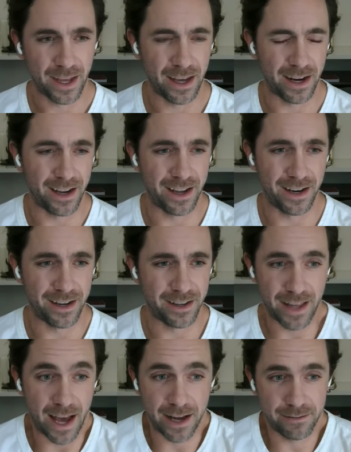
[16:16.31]
And
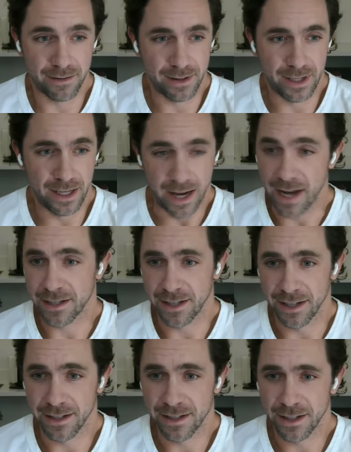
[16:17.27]
that, in
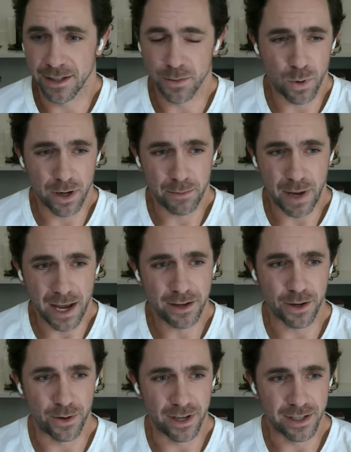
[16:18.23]
essence, is what
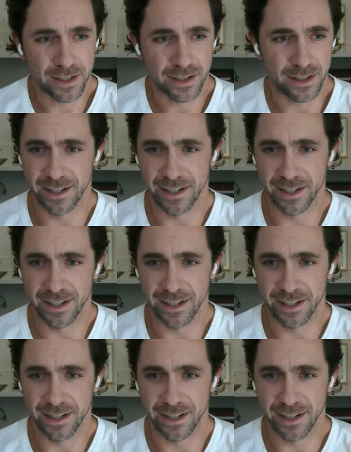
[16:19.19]
Pando is.